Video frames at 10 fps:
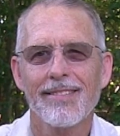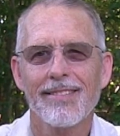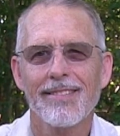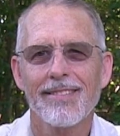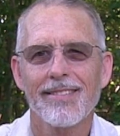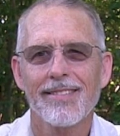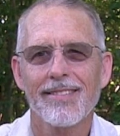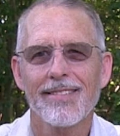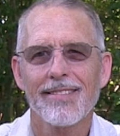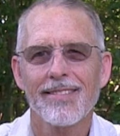
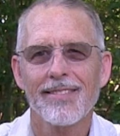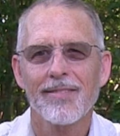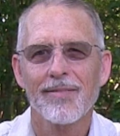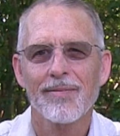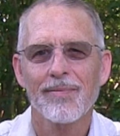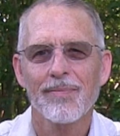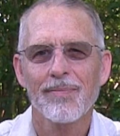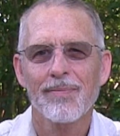[no speech]